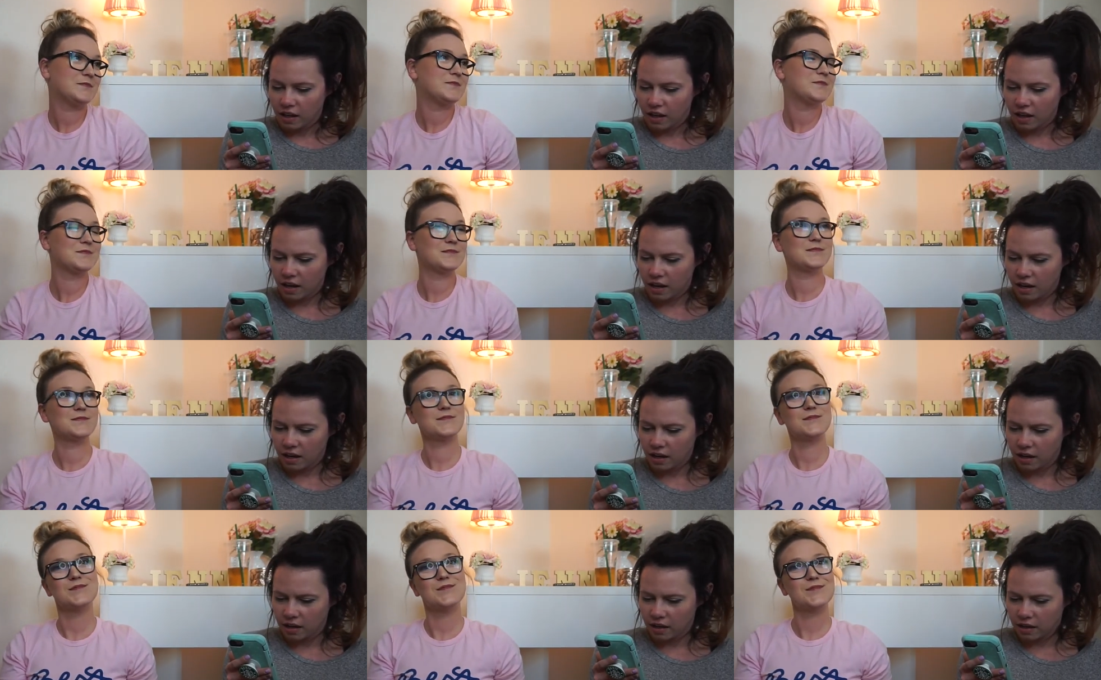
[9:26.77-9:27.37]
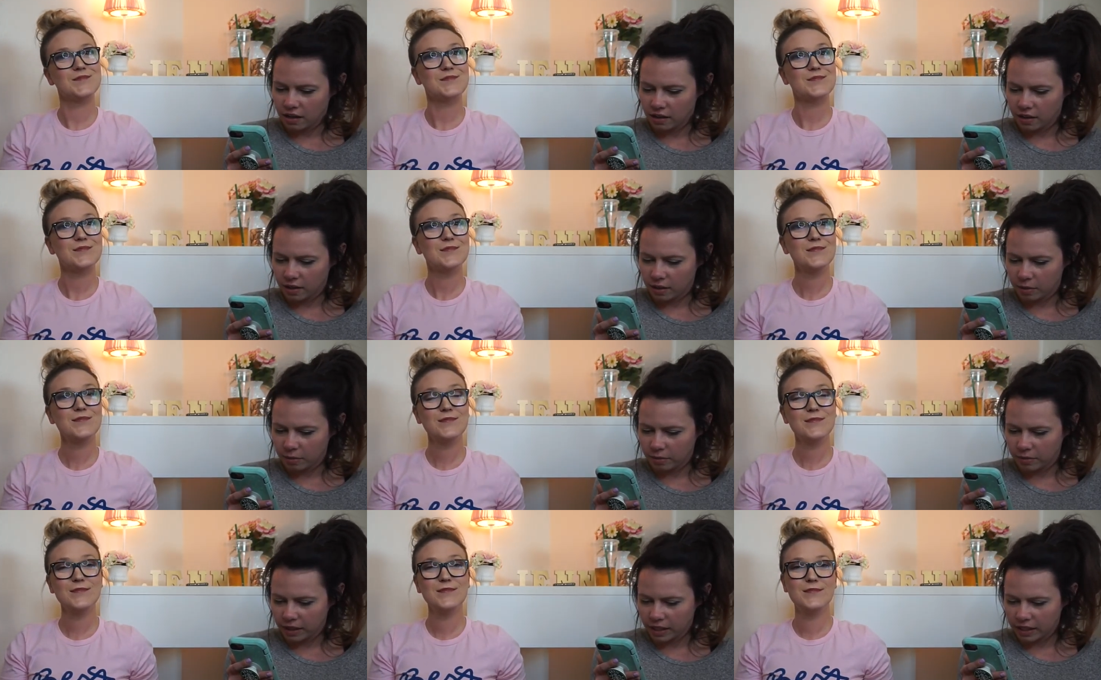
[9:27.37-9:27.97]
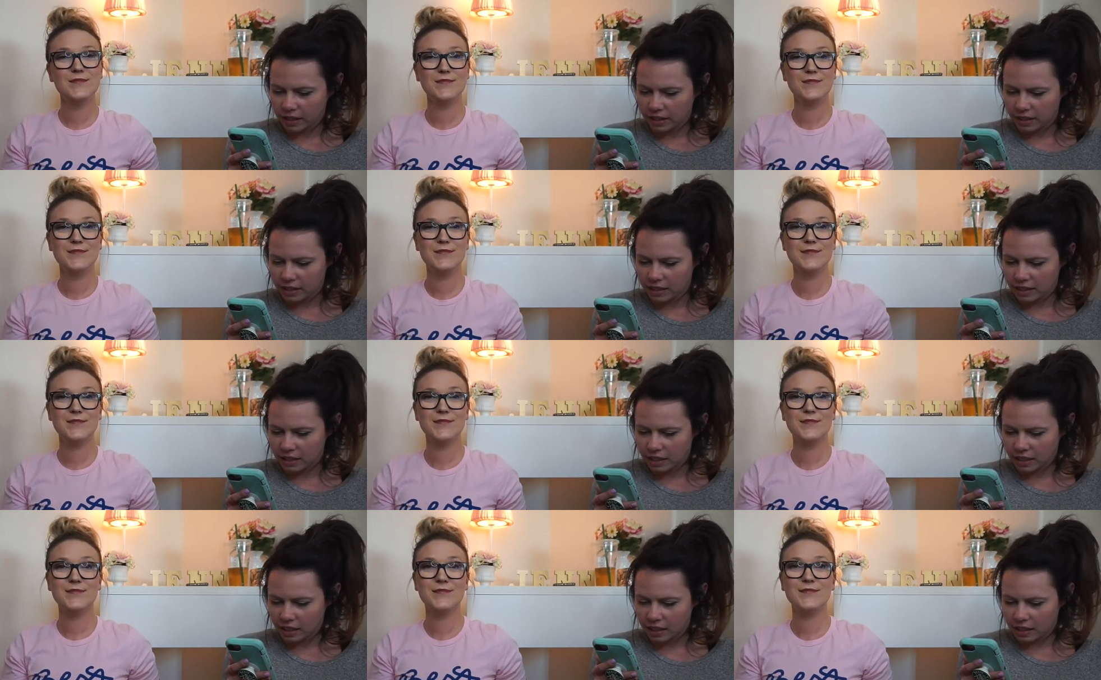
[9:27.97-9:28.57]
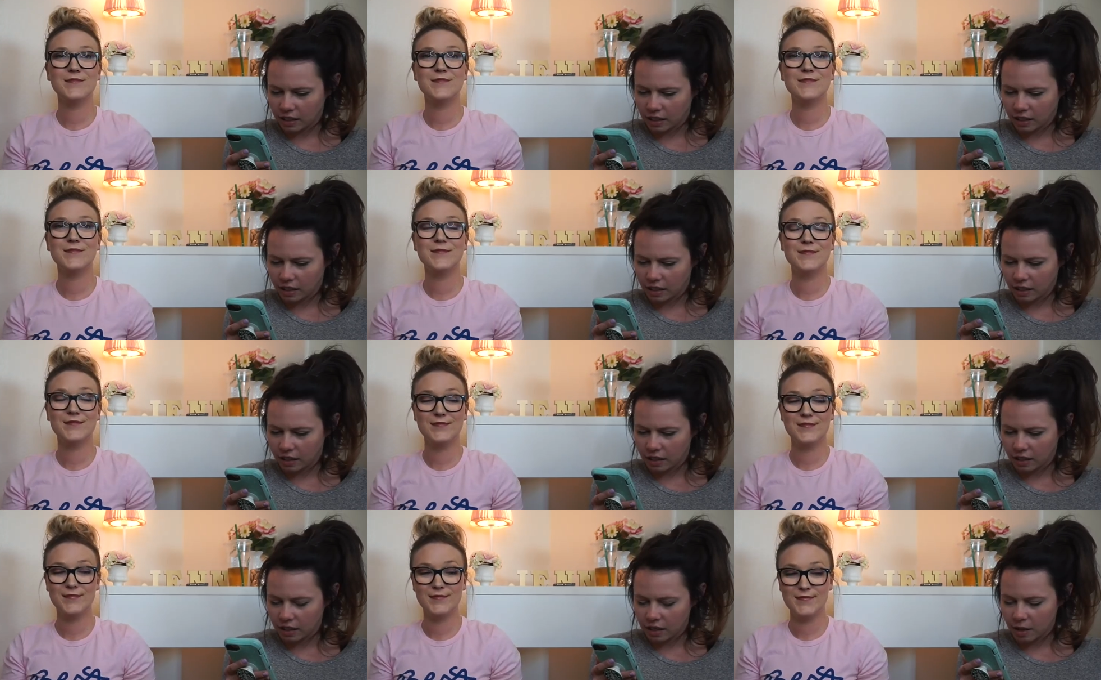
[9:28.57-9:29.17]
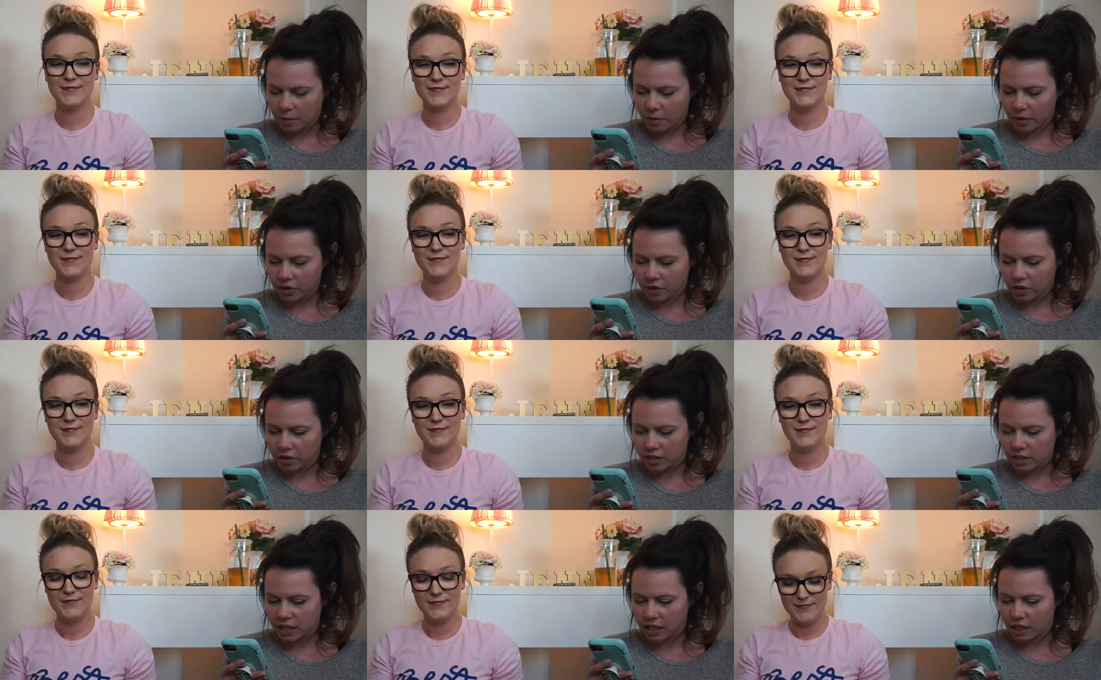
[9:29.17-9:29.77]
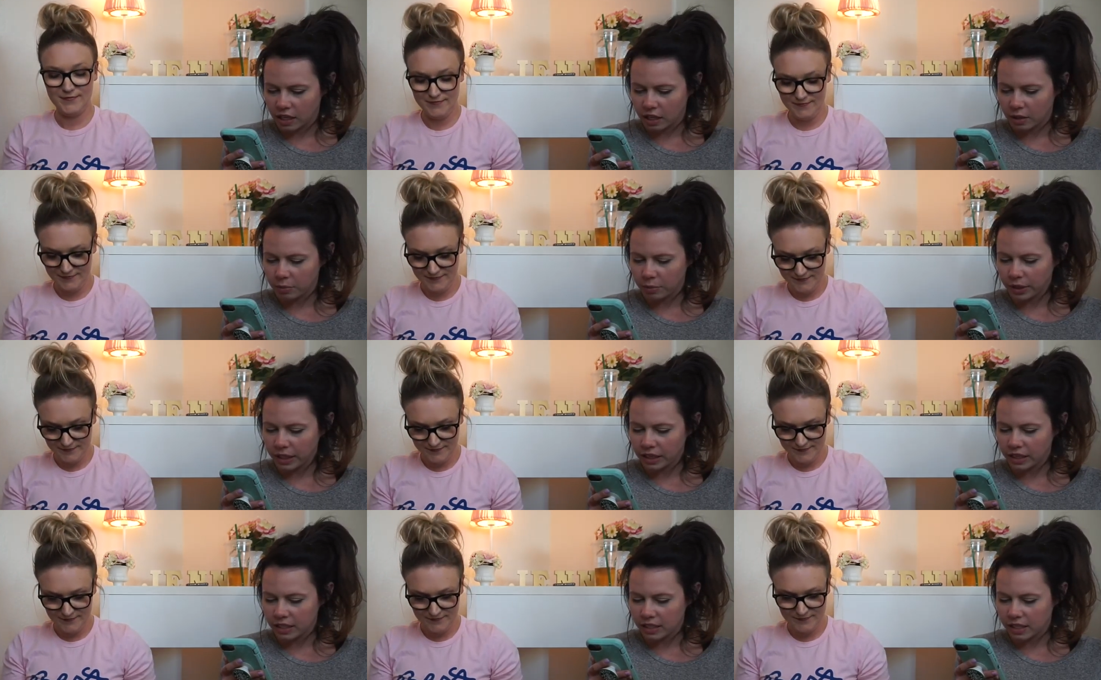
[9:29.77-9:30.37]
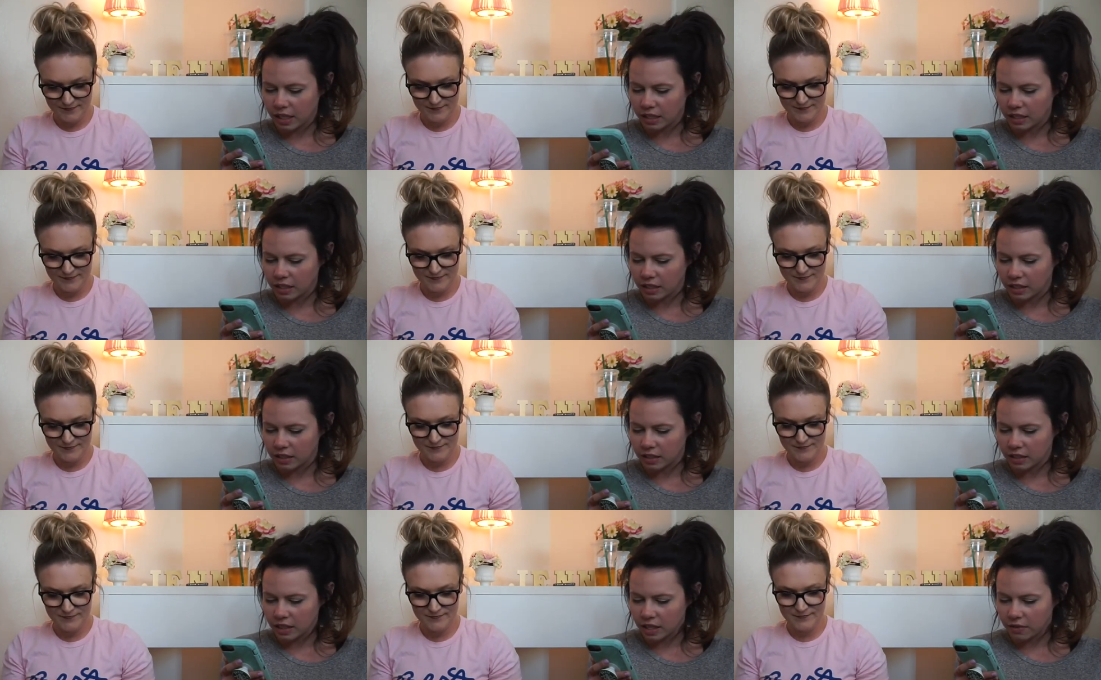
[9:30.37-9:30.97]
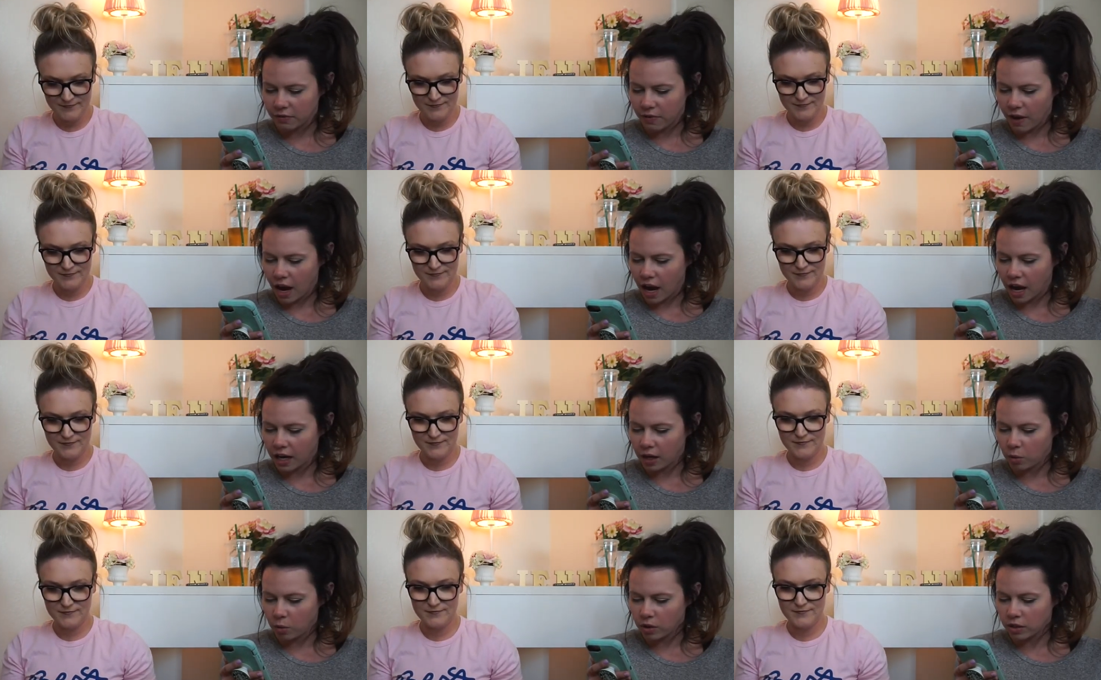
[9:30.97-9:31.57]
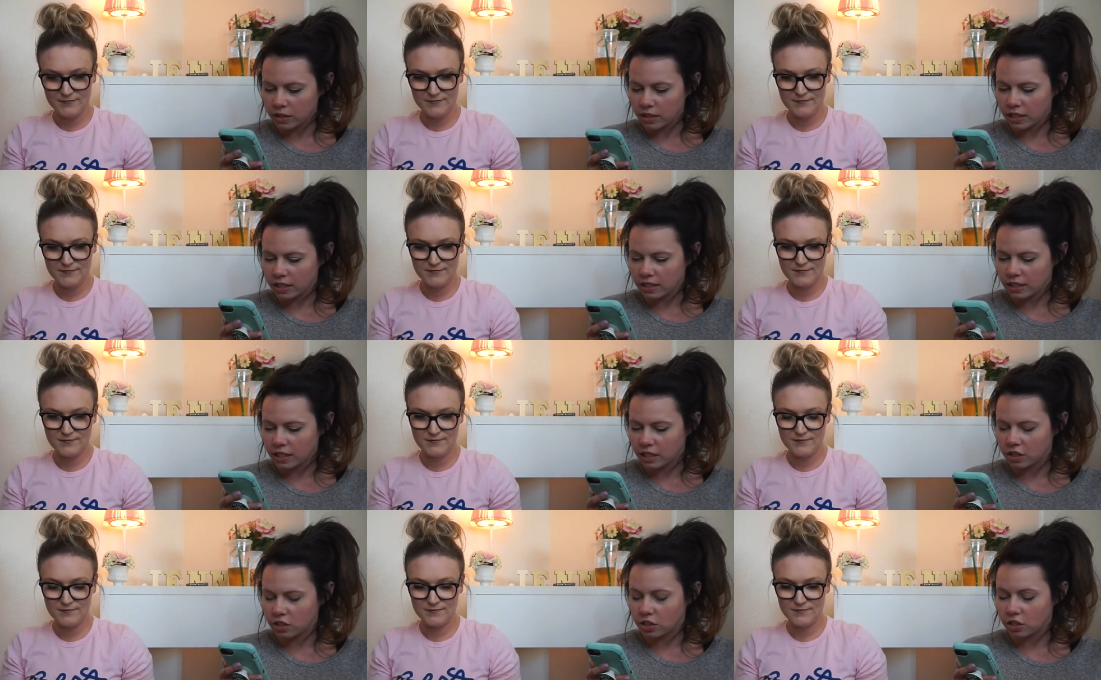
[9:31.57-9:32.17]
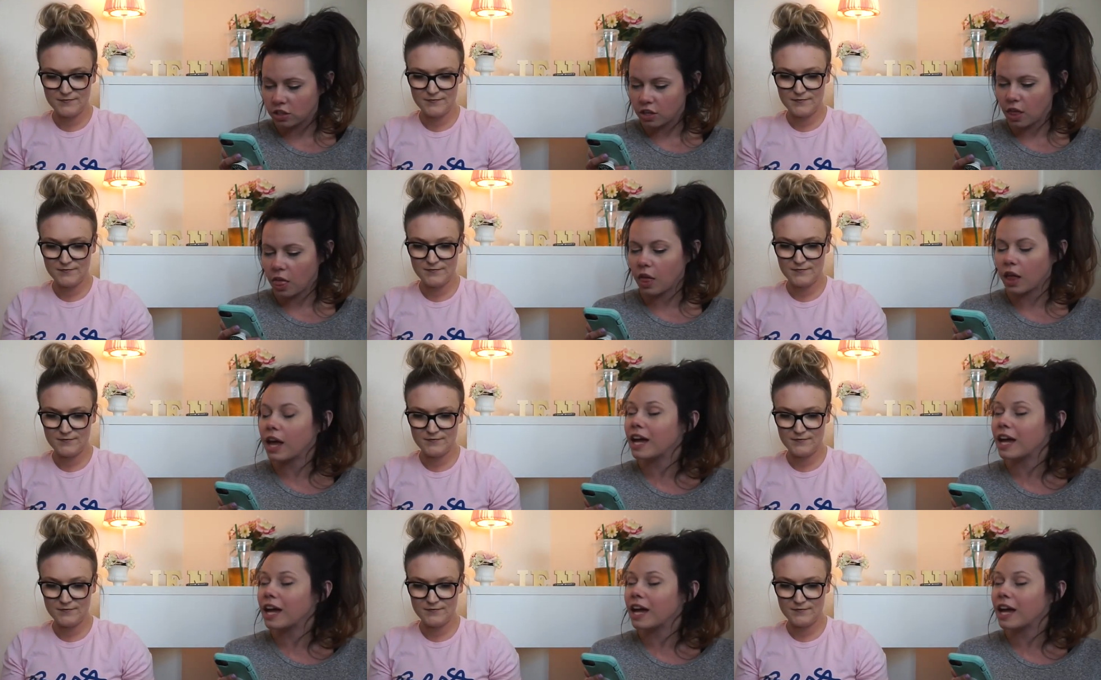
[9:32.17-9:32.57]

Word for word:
Speaker 1: that. Let's see. Number 13. Complete the sentence. If I weren't a t-shirt.